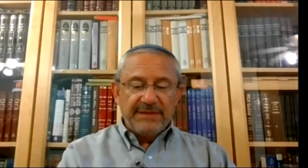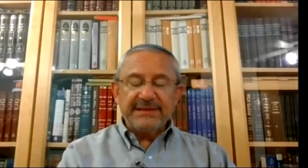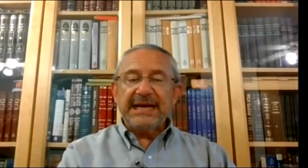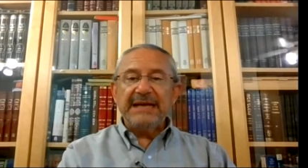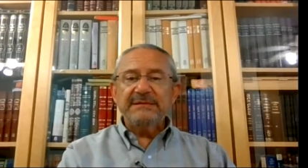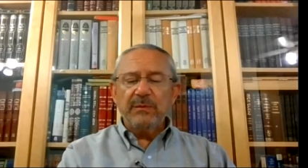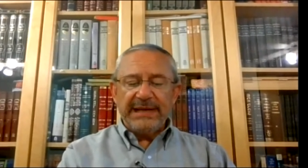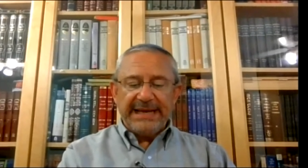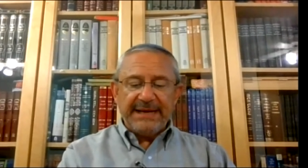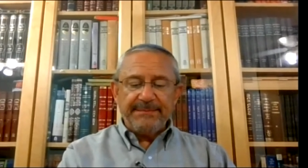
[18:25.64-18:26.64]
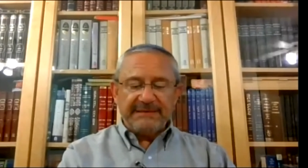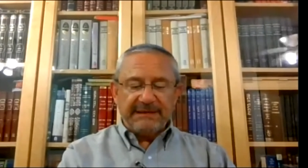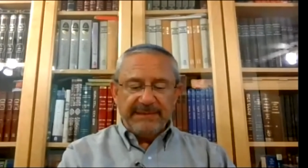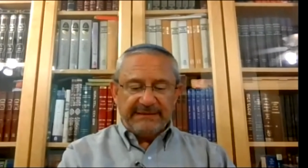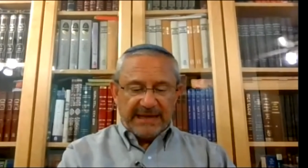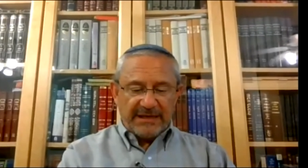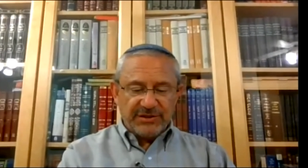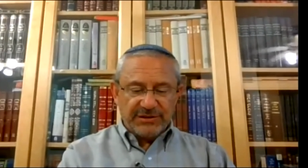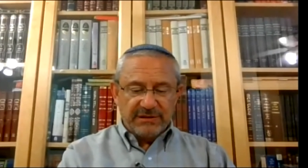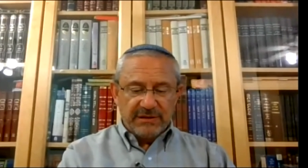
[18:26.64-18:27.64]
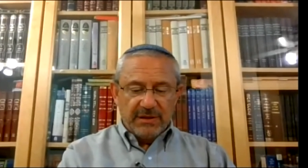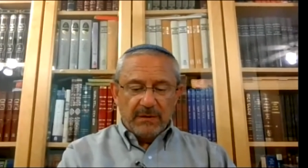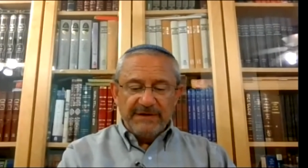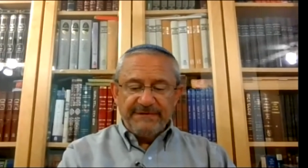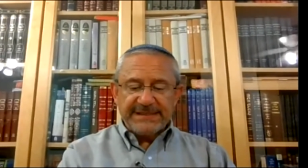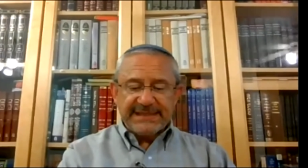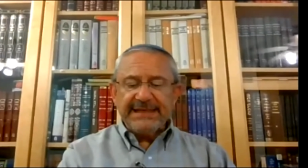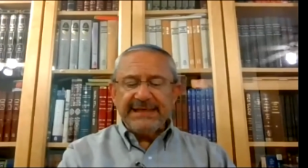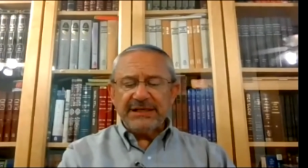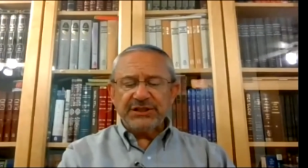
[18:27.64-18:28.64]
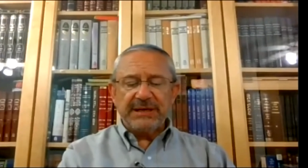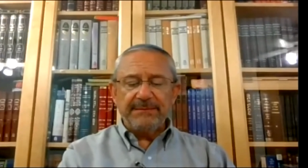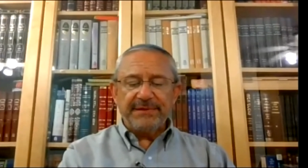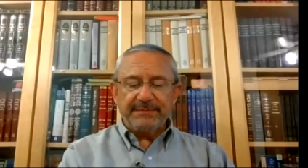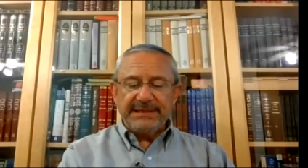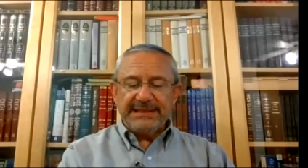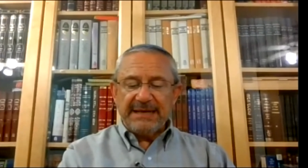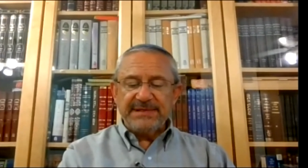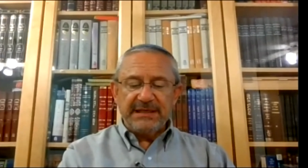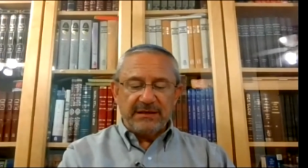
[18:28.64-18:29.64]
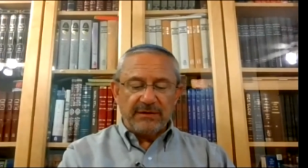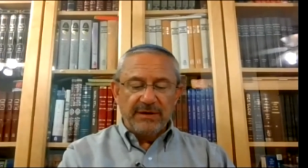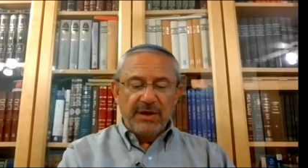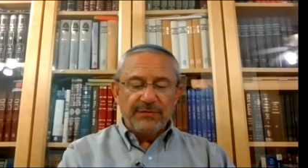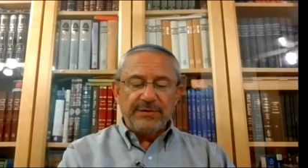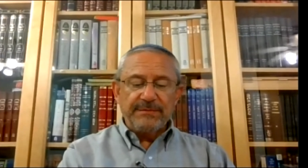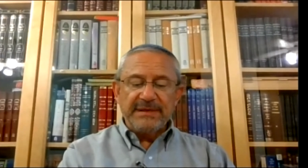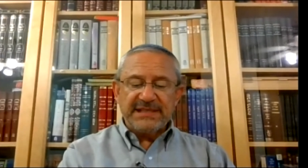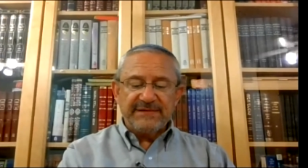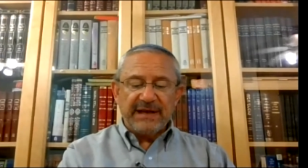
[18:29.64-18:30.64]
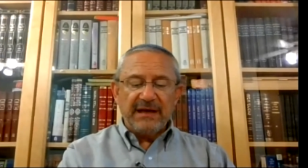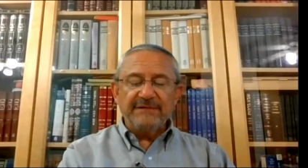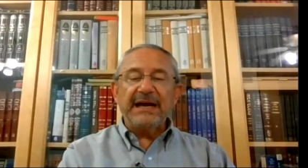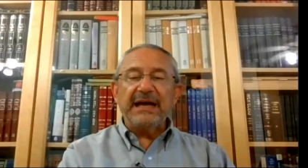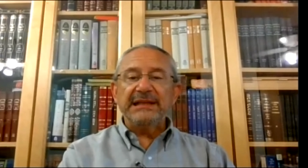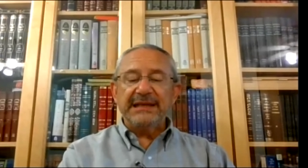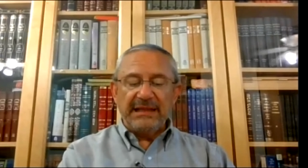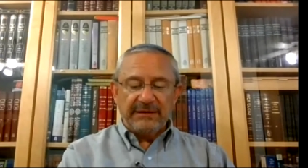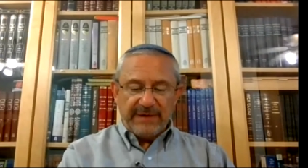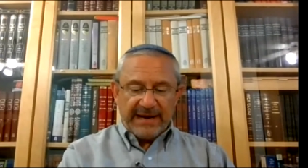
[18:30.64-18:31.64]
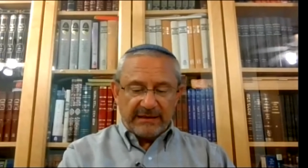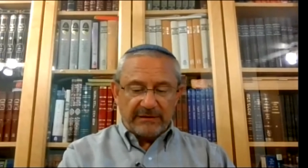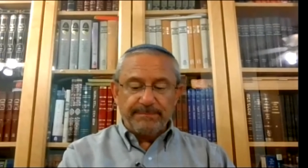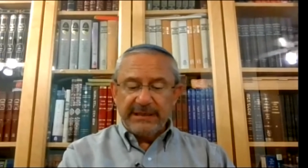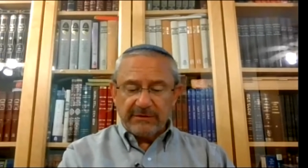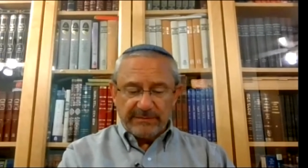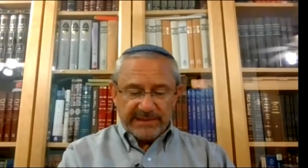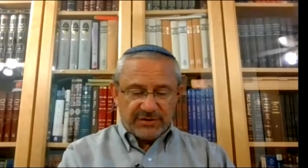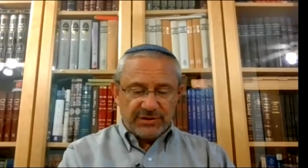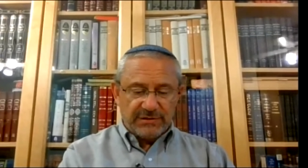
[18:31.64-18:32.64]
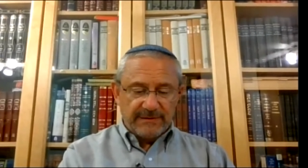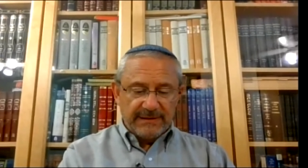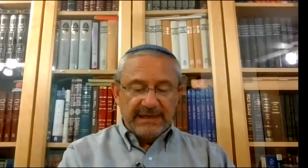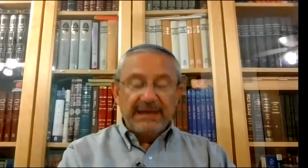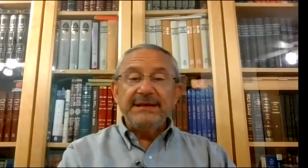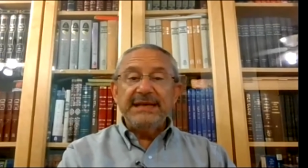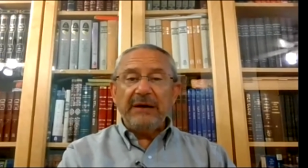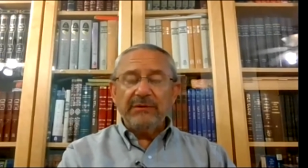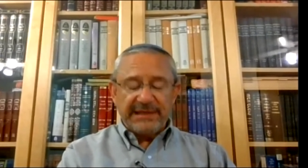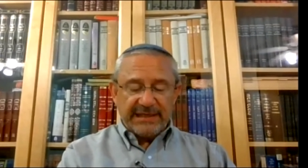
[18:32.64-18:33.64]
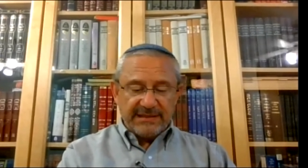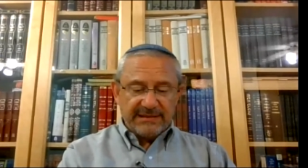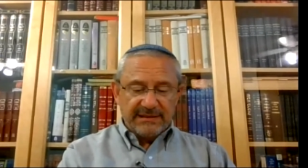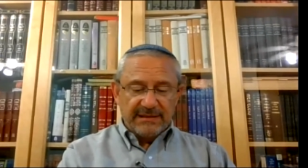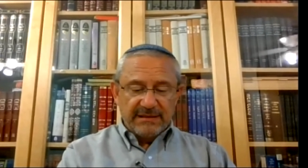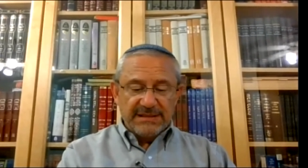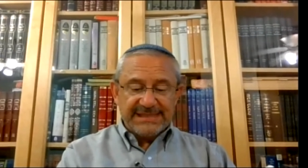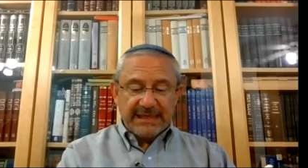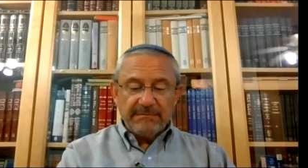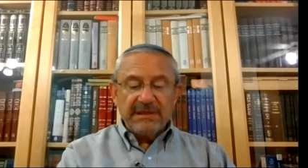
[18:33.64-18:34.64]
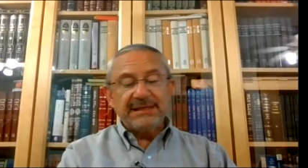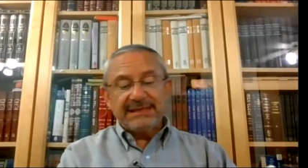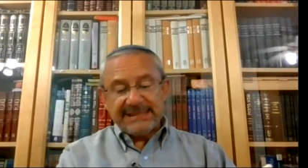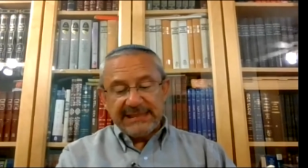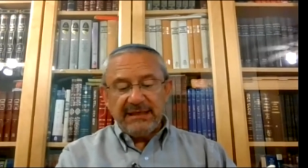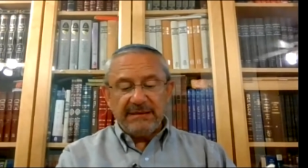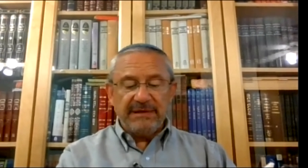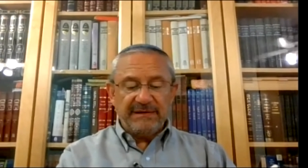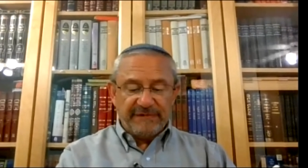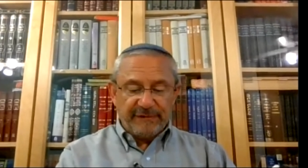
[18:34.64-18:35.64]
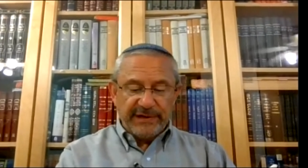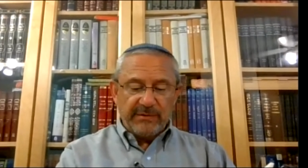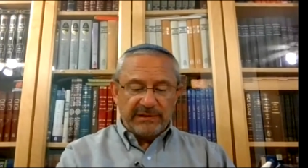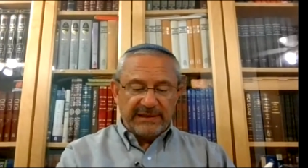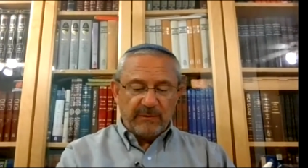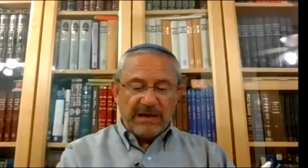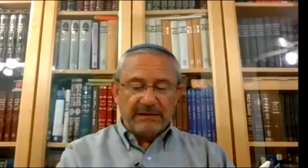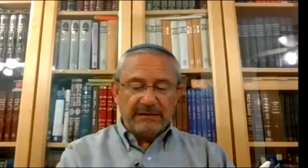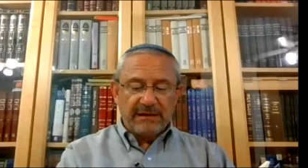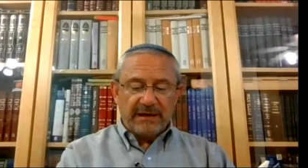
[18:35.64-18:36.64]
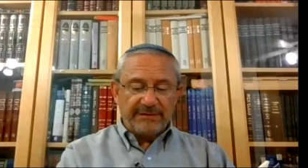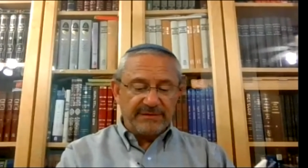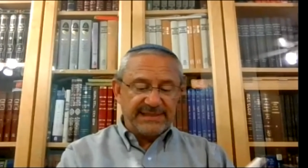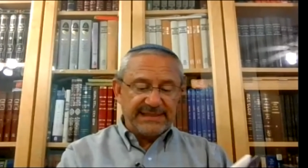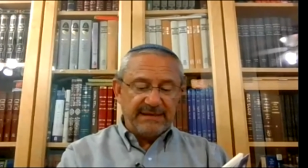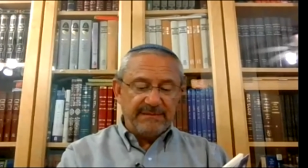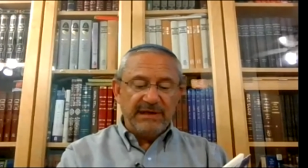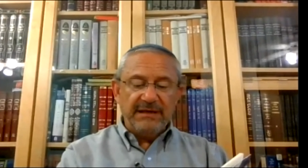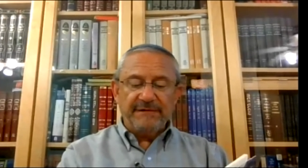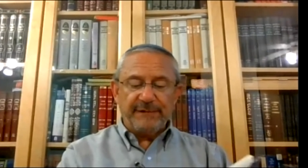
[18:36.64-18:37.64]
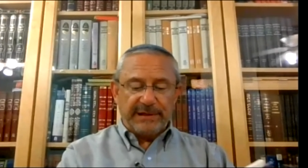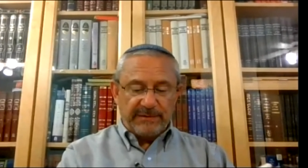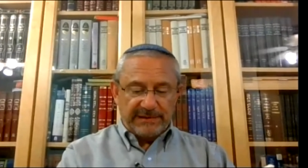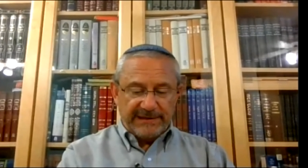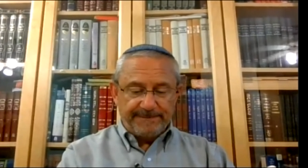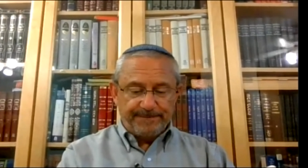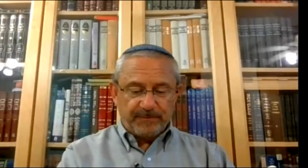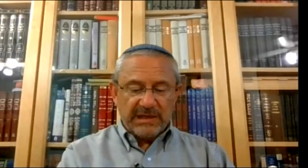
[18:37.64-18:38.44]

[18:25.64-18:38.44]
the times when we had a Beit HaMikdash, we visited Hashem 3 times a year through the mitzvah of Aliyat L'Regel, pilgrimage. Nowadays, some see him frequently, while others see him infrequently.